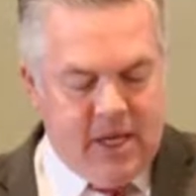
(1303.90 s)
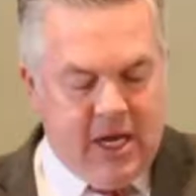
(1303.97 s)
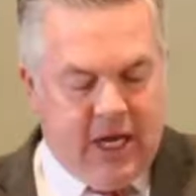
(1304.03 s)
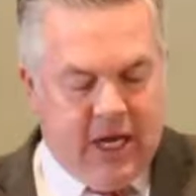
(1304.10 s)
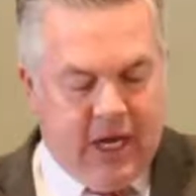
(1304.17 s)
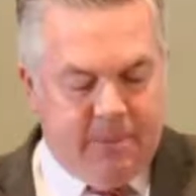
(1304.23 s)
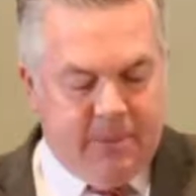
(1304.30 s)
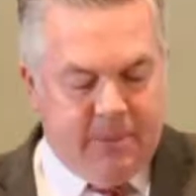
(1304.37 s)

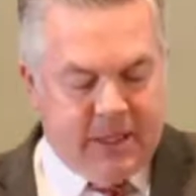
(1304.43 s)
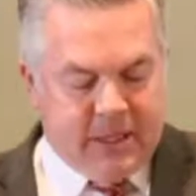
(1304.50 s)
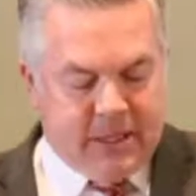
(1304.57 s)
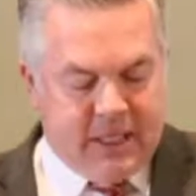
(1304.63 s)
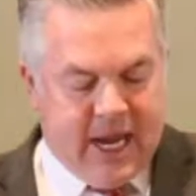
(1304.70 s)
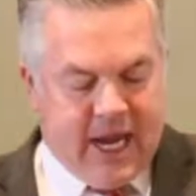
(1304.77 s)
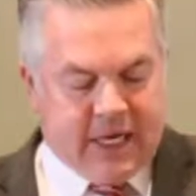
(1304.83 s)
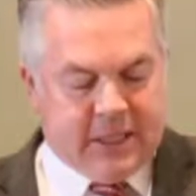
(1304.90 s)
um,
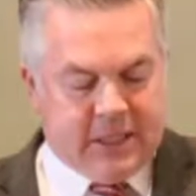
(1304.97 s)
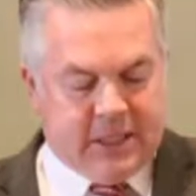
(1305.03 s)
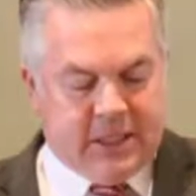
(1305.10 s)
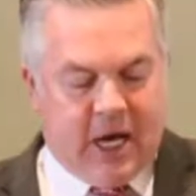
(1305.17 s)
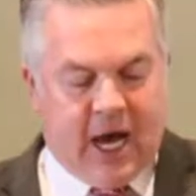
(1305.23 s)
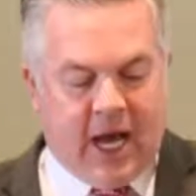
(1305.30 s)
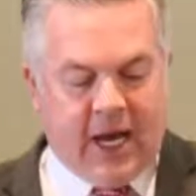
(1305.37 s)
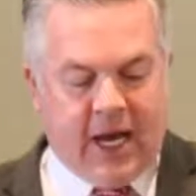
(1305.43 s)
this next
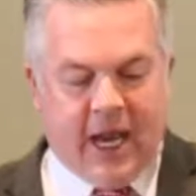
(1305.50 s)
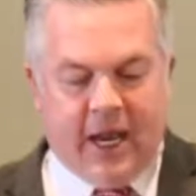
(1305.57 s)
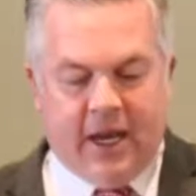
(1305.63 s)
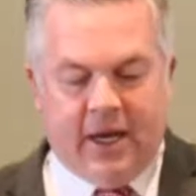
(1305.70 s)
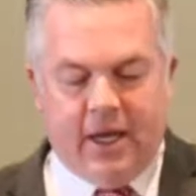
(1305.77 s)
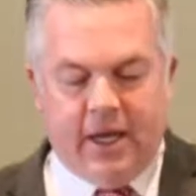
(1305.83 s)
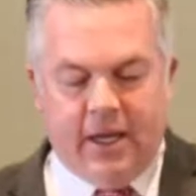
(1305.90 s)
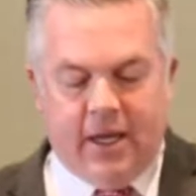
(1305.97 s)
thought,
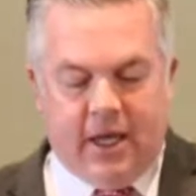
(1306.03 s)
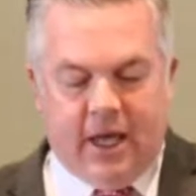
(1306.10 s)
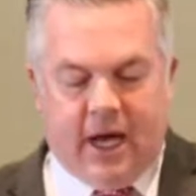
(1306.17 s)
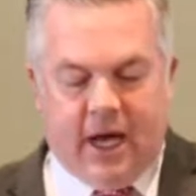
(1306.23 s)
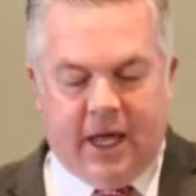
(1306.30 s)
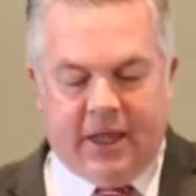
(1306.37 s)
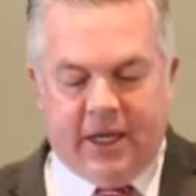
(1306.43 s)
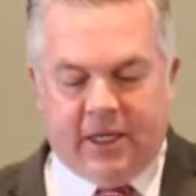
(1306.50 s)
and
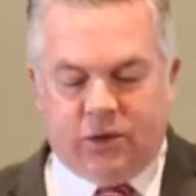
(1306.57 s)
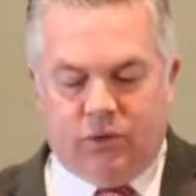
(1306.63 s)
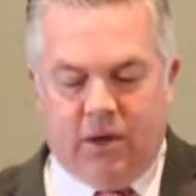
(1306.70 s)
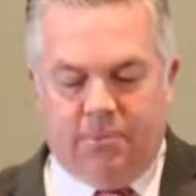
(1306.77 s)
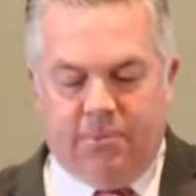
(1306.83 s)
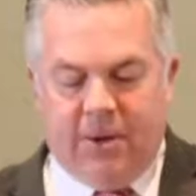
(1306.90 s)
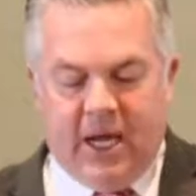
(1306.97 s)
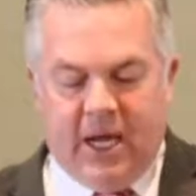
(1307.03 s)
uh, this
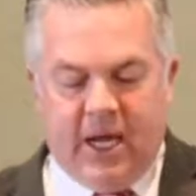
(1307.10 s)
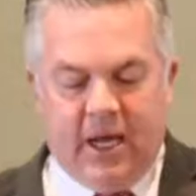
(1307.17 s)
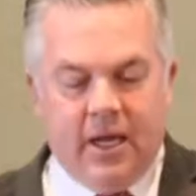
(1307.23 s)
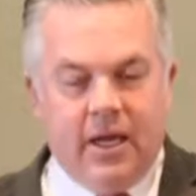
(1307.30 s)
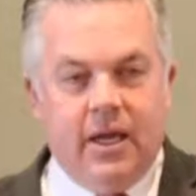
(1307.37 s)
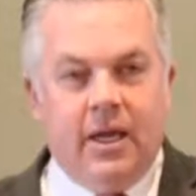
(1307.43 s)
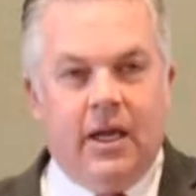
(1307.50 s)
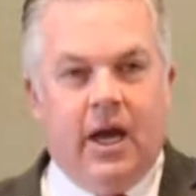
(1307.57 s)
would be
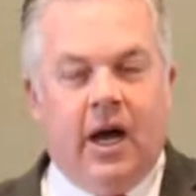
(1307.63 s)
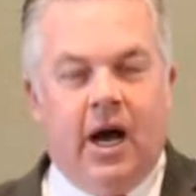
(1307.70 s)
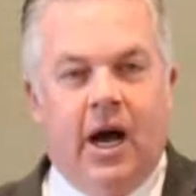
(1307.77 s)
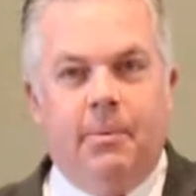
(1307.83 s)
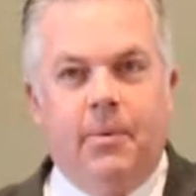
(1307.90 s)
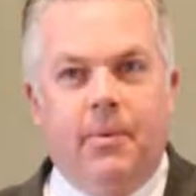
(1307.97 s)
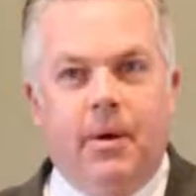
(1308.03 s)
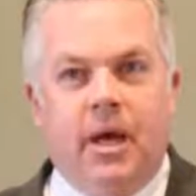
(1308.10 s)

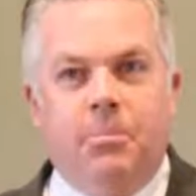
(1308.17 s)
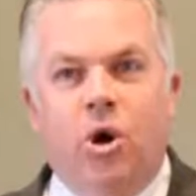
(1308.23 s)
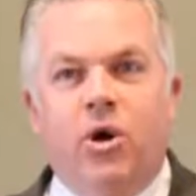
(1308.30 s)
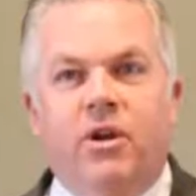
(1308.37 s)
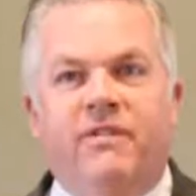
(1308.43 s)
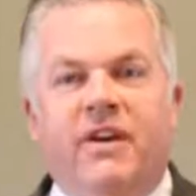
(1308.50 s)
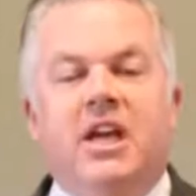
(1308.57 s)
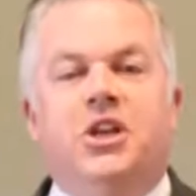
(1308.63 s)
um, a
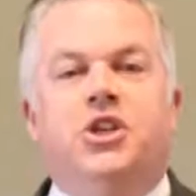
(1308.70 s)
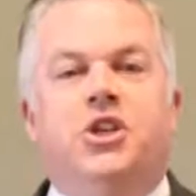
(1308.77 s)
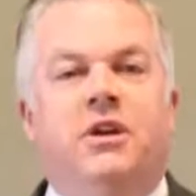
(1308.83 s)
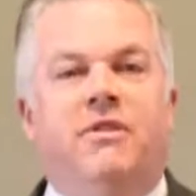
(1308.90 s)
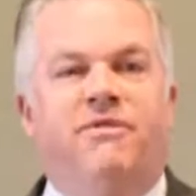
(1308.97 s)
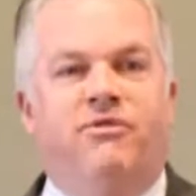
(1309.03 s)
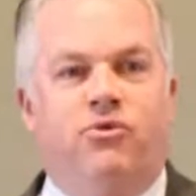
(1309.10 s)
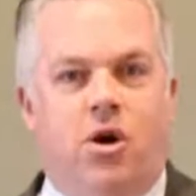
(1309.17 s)

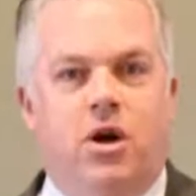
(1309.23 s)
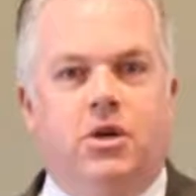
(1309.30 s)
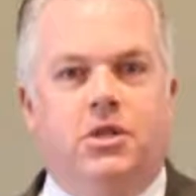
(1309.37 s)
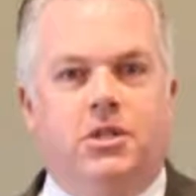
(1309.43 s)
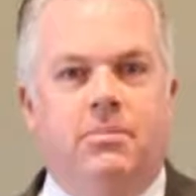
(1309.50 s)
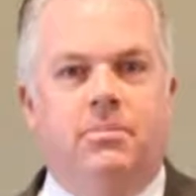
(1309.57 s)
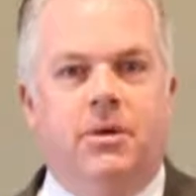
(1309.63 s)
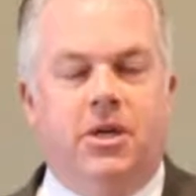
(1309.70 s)
motivation for our
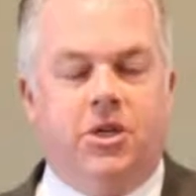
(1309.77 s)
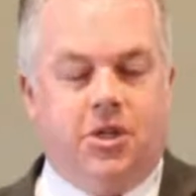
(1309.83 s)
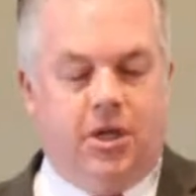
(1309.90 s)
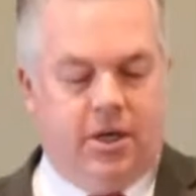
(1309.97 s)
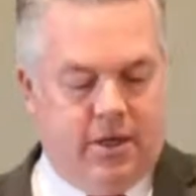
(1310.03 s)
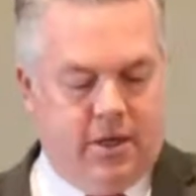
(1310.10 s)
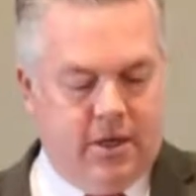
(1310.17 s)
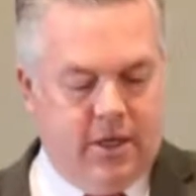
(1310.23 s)

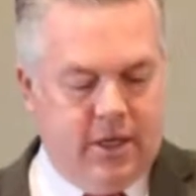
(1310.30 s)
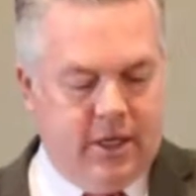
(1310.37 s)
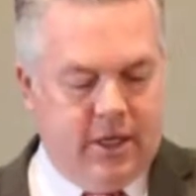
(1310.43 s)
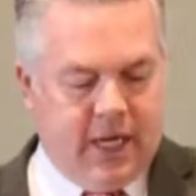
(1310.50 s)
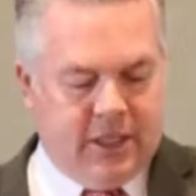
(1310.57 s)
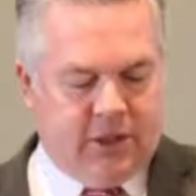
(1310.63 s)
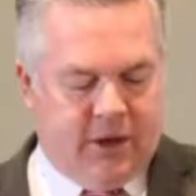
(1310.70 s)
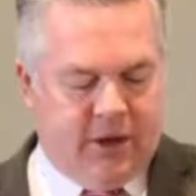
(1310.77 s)
submission.
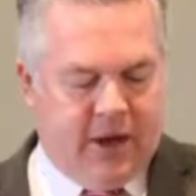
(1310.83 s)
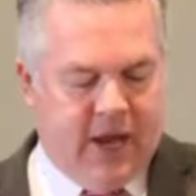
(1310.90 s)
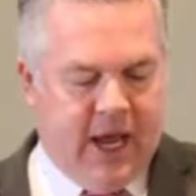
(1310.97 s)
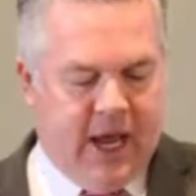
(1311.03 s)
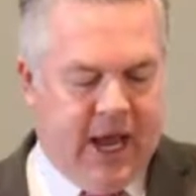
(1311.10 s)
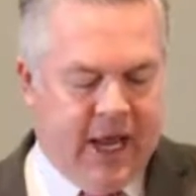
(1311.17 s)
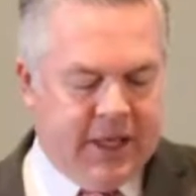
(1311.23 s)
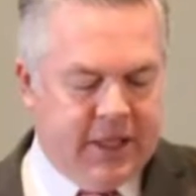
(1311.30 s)
Okay, so I'd
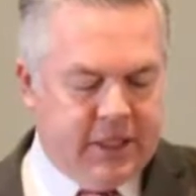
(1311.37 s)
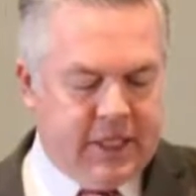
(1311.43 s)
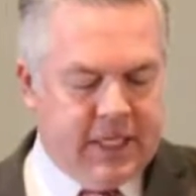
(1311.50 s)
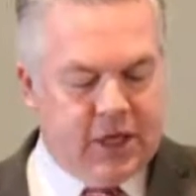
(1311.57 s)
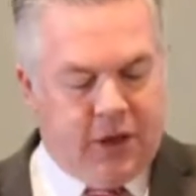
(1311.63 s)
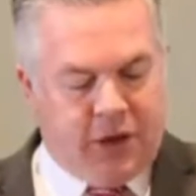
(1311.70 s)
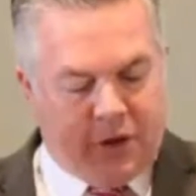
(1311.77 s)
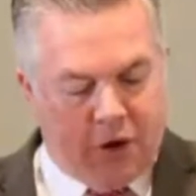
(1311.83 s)
add this
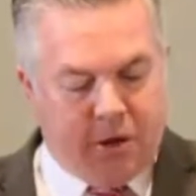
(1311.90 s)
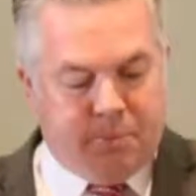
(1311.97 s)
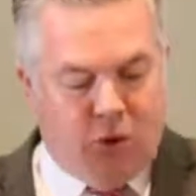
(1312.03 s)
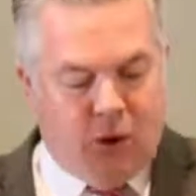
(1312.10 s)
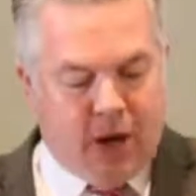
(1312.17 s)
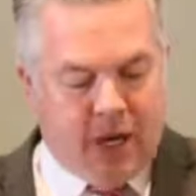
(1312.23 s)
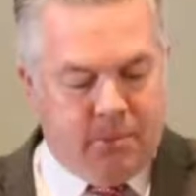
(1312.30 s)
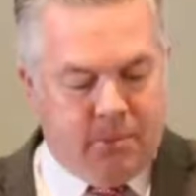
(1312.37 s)
as a third
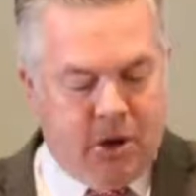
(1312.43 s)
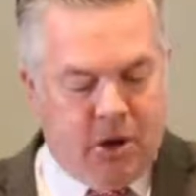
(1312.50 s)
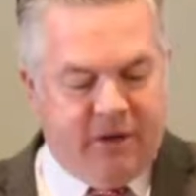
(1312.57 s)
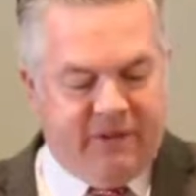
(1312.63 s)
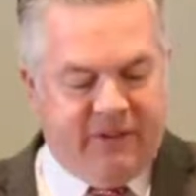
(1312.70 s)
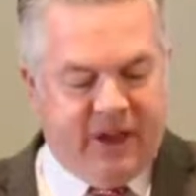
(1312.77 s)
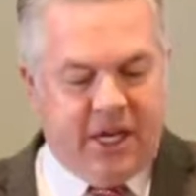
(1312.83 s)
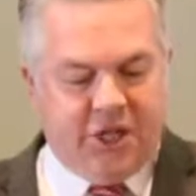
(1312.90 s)
point, a
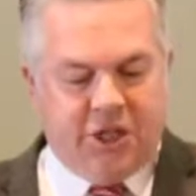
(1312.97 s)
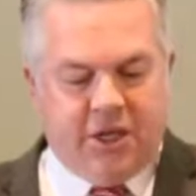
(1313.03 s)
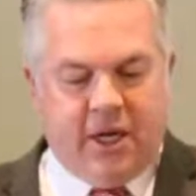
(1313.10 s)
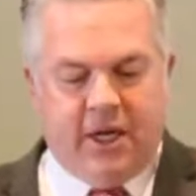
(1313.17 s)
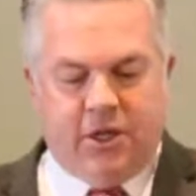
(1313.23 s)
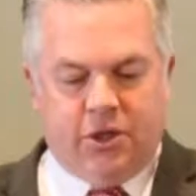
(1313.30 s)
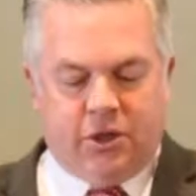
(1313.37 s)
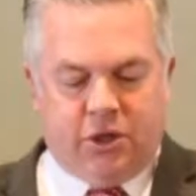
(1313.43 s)
motivation,
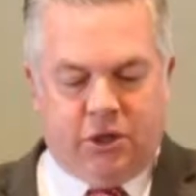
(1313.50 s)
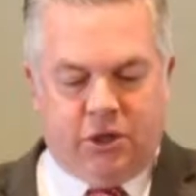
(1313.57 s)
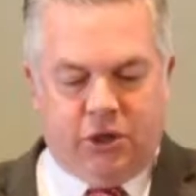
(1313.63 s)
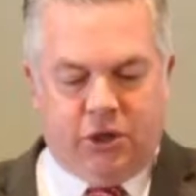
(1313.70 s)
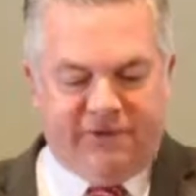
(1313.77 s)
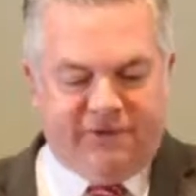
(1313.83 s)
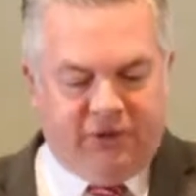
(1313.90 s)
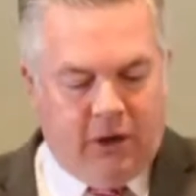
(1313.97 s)
and there's a
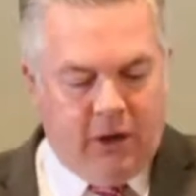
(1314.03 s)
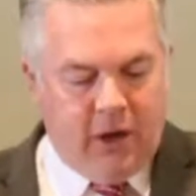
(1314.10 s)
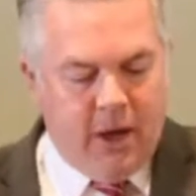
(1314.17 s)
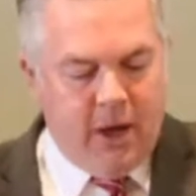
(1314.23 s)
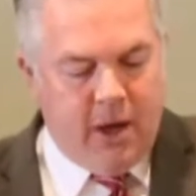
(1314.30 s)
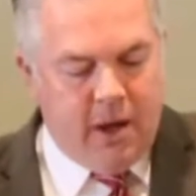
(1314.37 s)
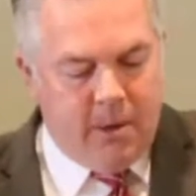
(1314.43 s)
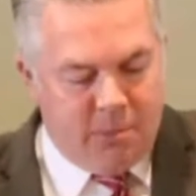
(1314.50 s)
twofold
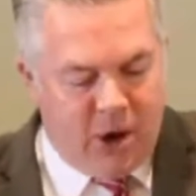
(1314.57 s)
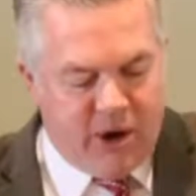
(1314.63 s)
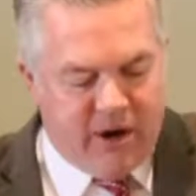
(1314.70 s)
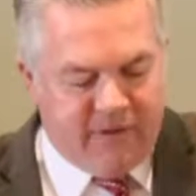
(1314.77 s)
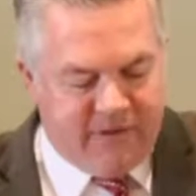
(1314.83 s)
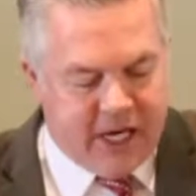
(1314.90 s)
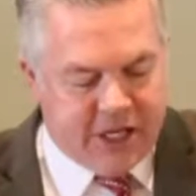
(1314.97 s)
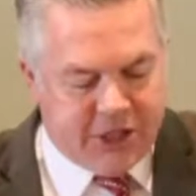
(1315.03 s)

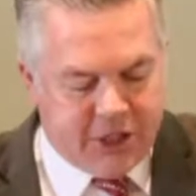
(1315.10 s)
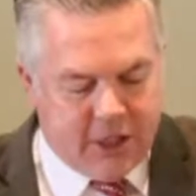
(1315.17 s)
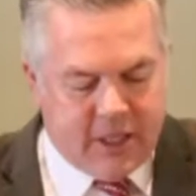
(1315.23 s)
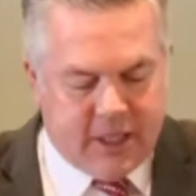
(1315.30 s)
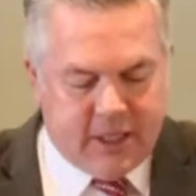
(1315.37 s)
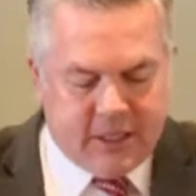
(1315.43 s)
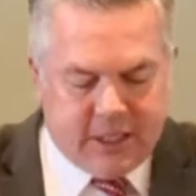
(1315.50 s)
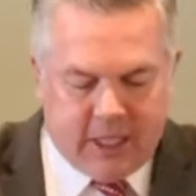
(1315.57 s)
motivation
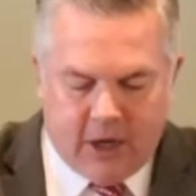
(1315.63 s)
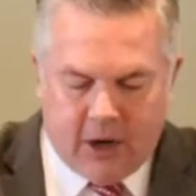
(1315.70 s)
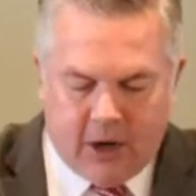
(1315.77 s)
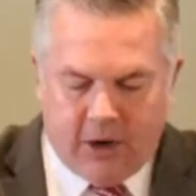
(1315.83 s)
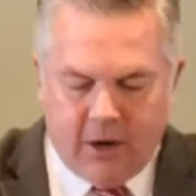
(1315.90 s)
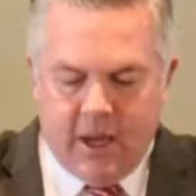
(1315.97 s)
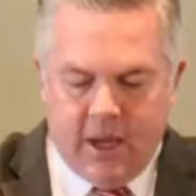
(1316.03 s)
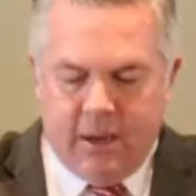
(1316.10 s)
that is
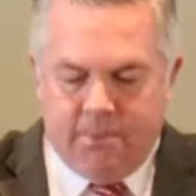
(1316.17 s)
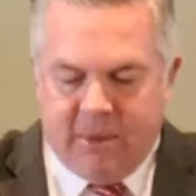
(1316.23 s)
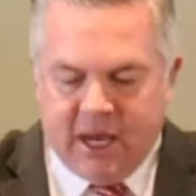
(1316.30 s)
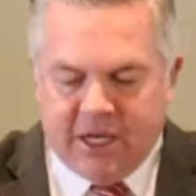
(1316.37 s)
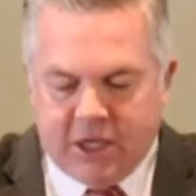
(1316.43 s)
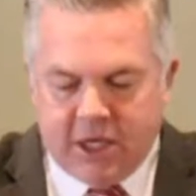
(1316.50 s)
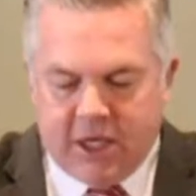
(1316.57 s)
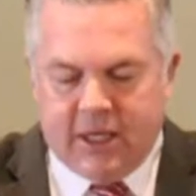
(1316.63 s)
here
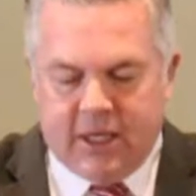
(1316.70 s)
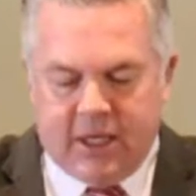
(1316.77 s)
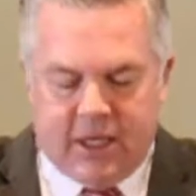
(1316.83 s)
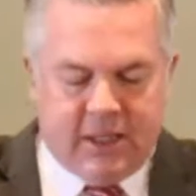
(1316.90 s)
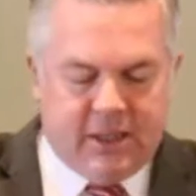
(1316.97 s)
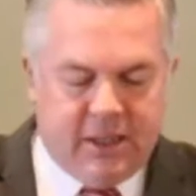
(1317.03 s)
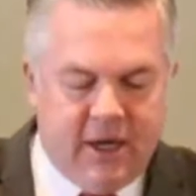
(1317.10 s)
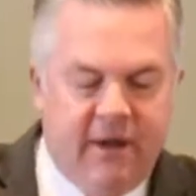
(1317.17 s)
mentioned in
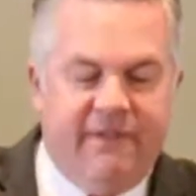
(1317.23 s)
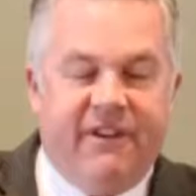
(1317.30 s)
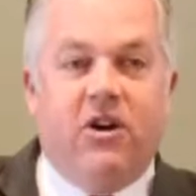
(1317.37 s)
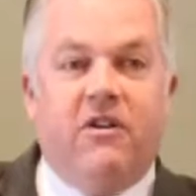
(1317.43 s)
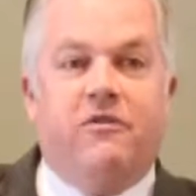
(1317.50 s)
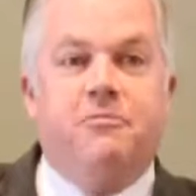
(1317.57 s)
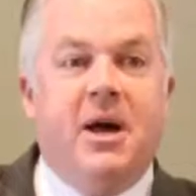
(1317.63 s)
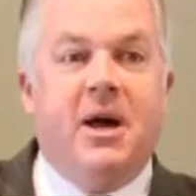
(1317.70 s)
this:
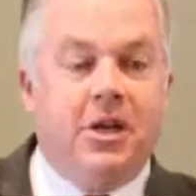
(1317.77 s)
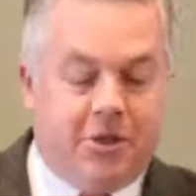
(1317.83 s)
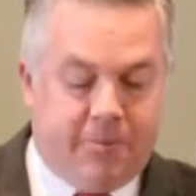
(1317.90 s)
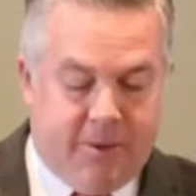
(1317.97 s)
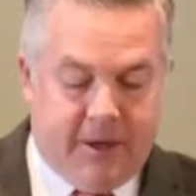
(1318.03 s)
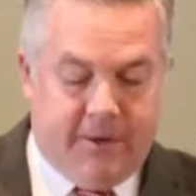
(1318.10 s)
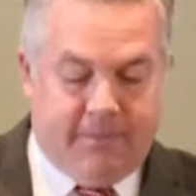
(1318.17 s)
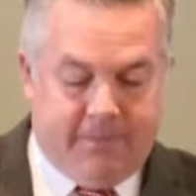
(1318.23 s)
fear of
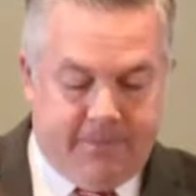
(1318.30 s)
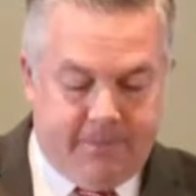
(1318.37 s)
punishment.